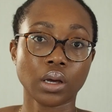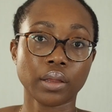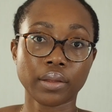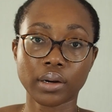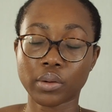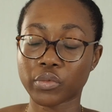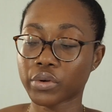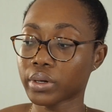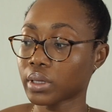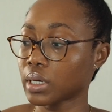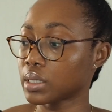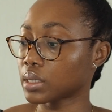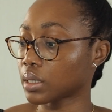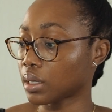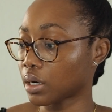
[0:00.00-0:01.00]
And then I'm
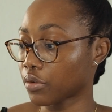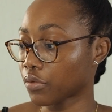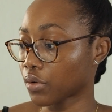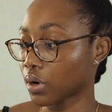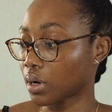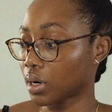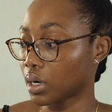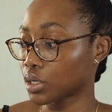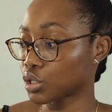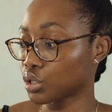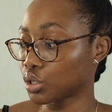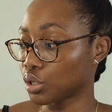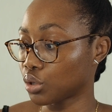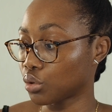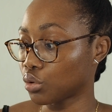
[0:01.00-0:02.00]
realizing that I forgot
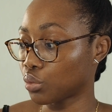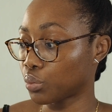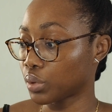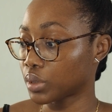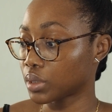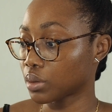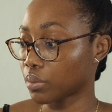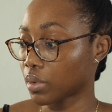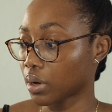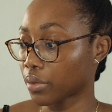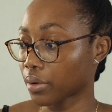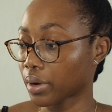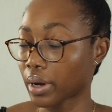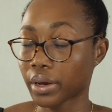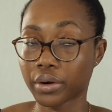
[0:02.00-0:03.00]
to put some
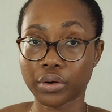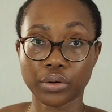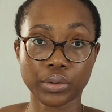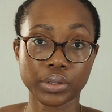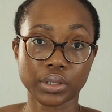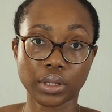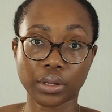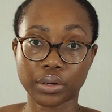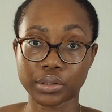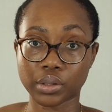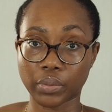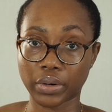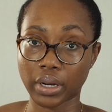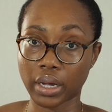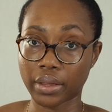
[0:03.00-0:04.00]
other categories in there, so
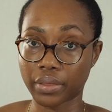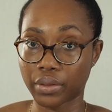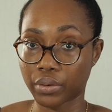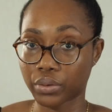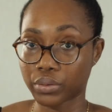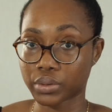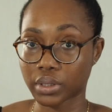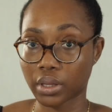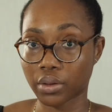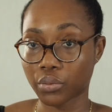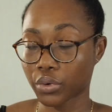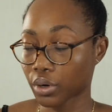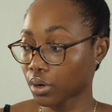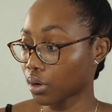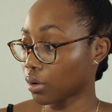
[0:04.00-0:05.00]
I'm gonna add those and then
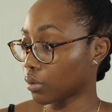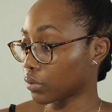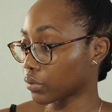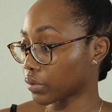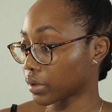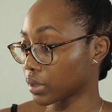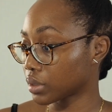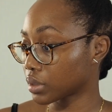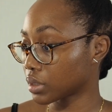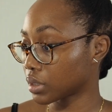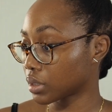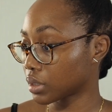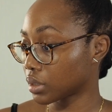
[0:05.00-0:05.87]
we're gonna go over it.